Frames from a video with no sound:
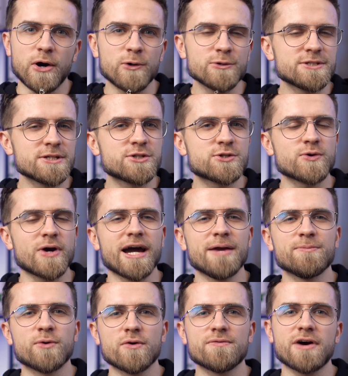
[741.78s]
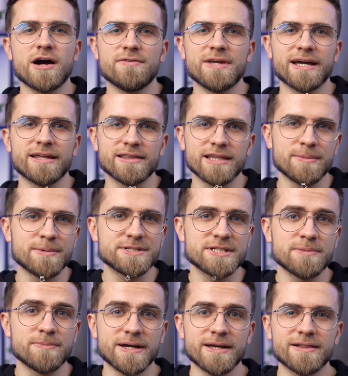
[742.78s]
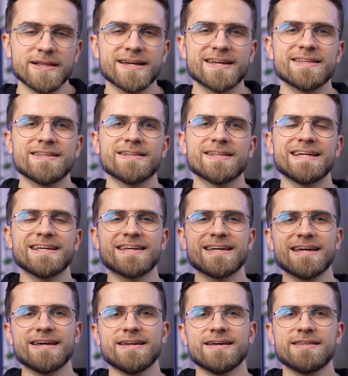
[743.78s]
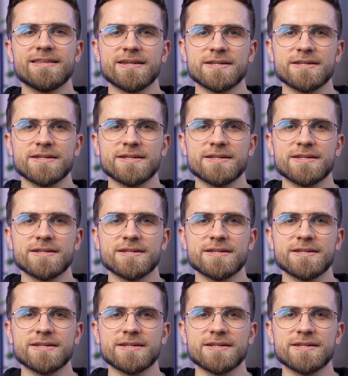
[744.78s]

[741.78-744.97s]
Also, try Movavi Unlimited by clicking the link in the